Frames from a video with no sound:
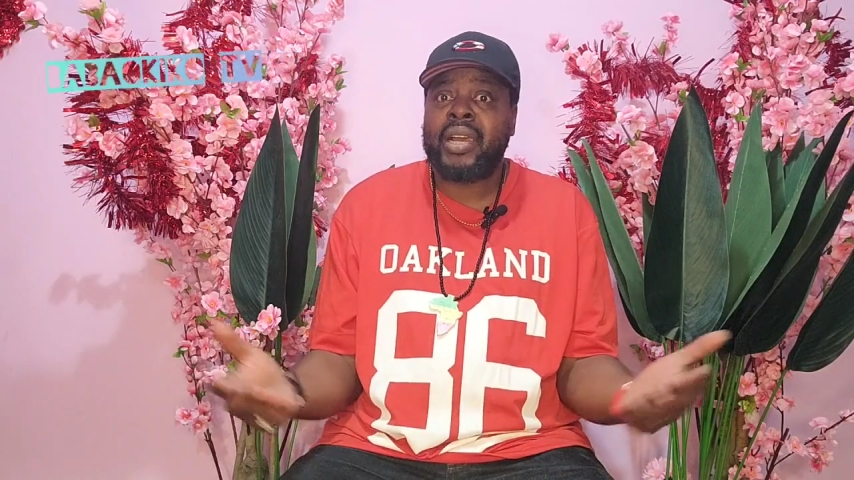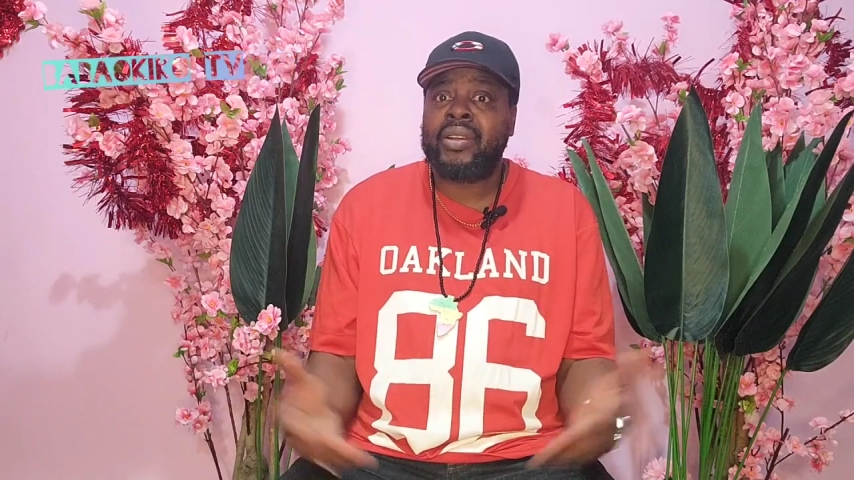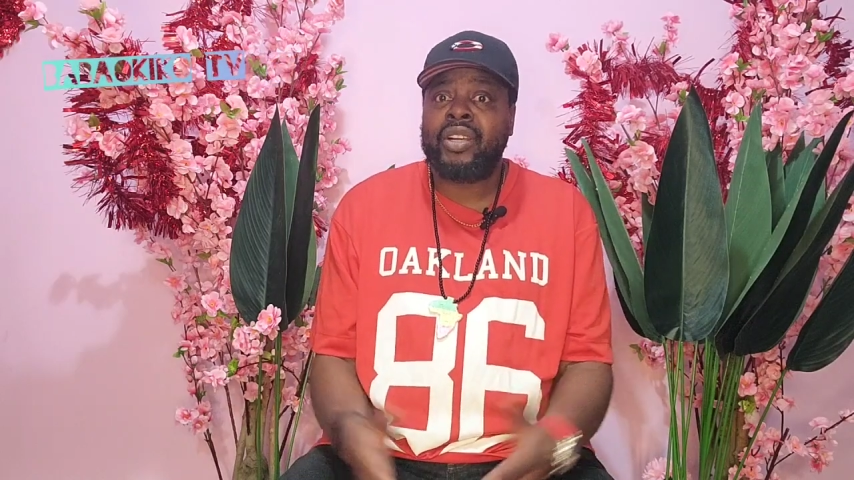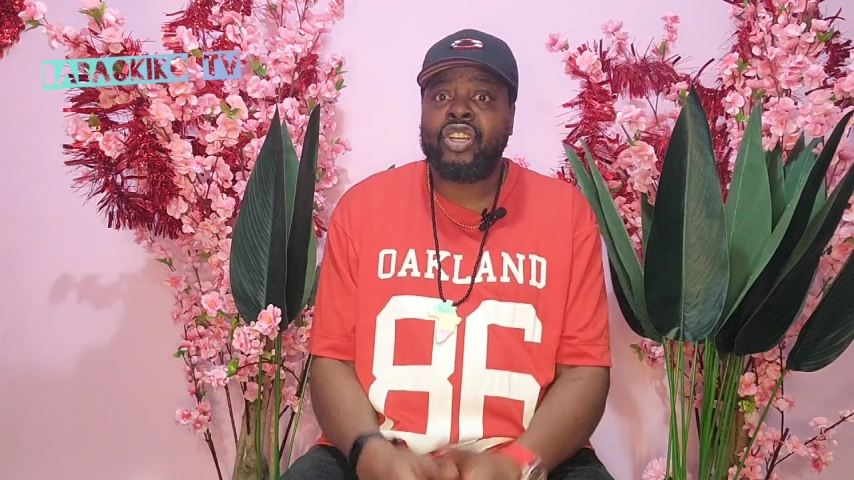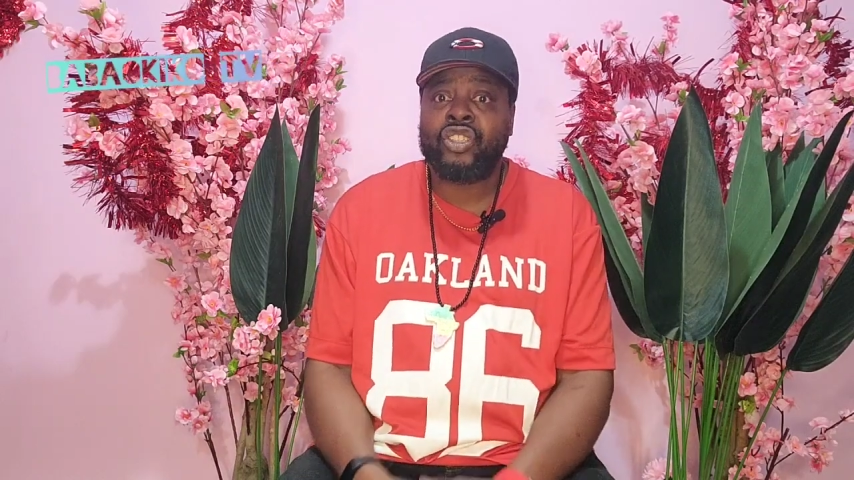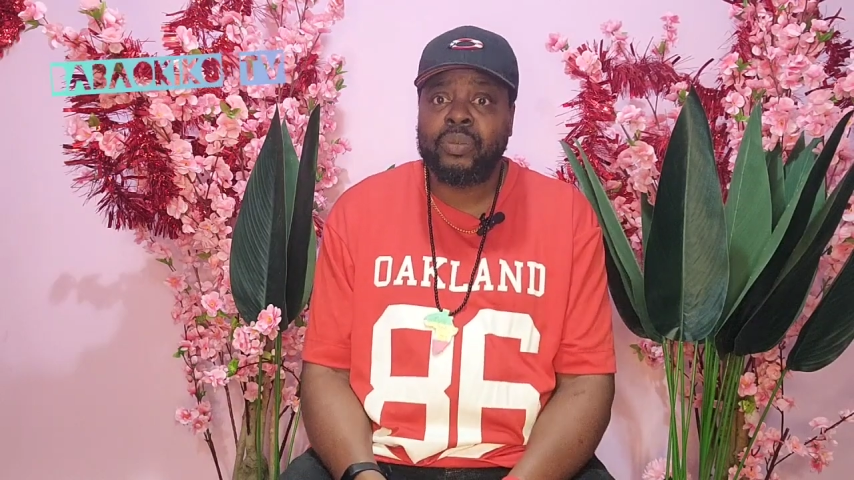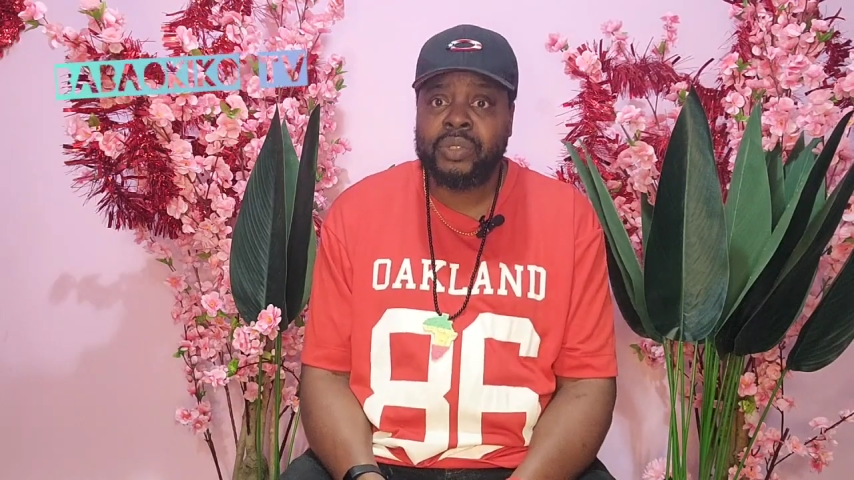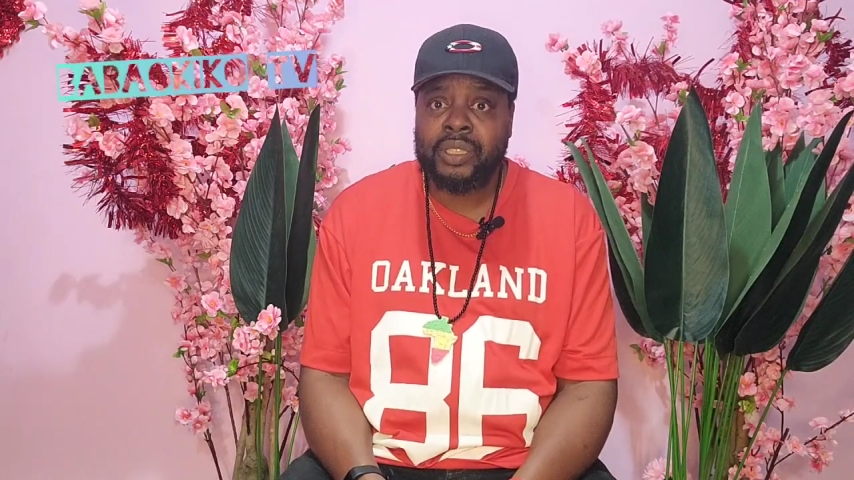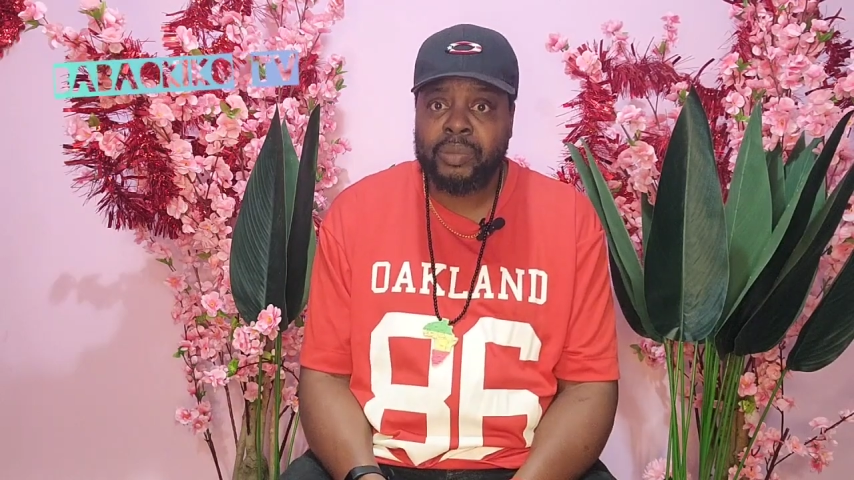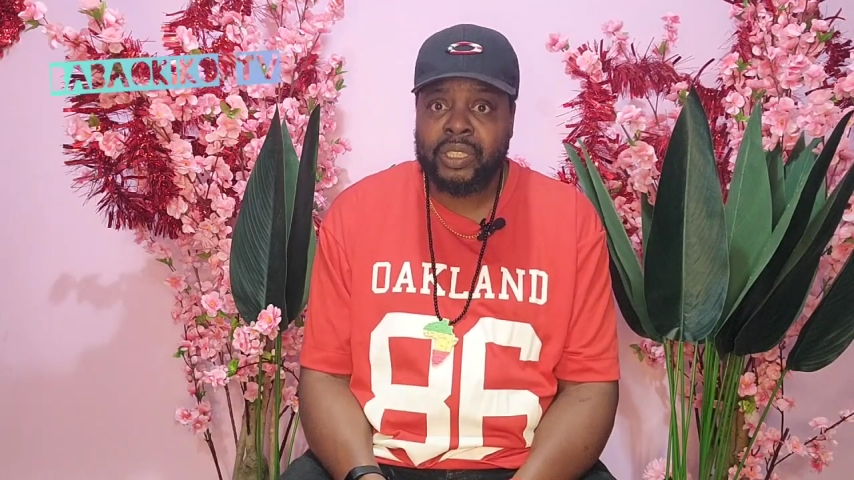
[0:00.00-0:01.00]
out the
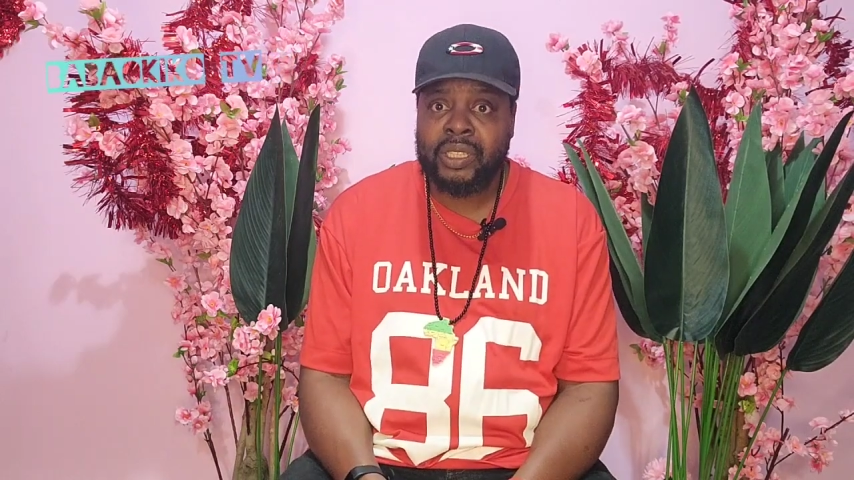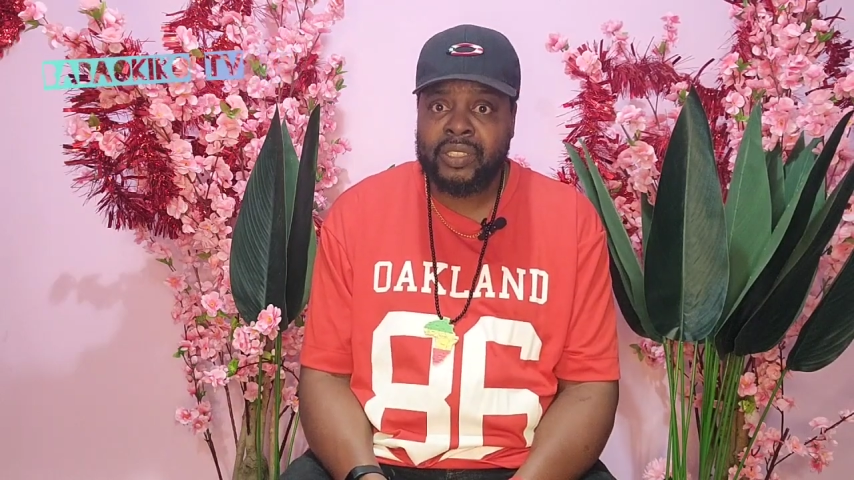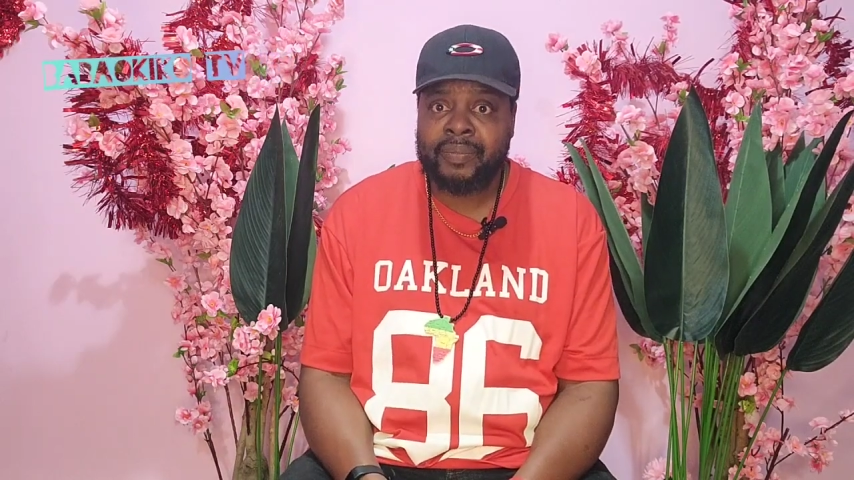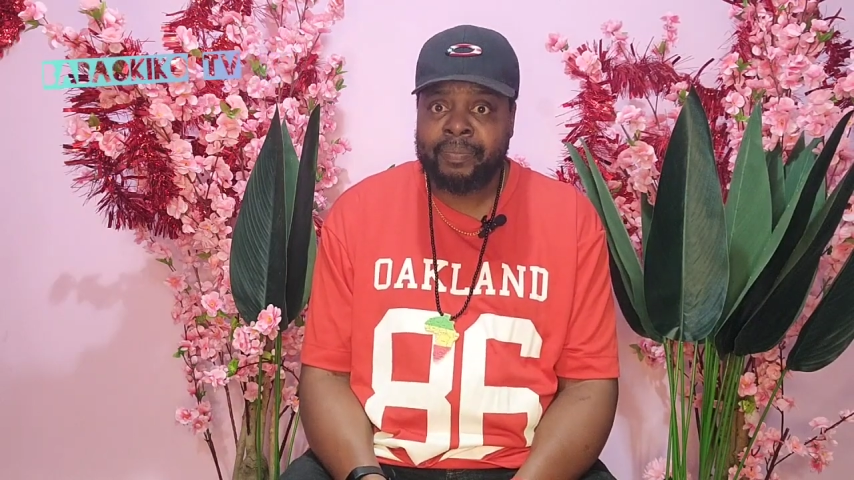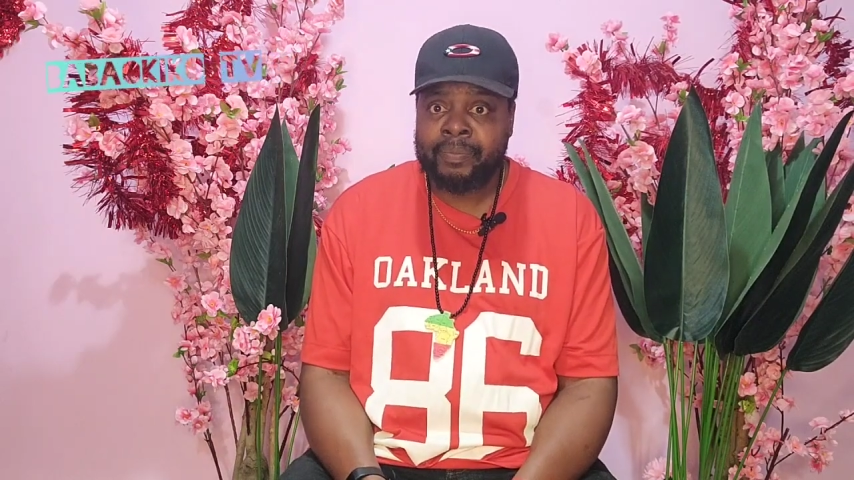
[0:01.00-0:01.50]
autopsy. Because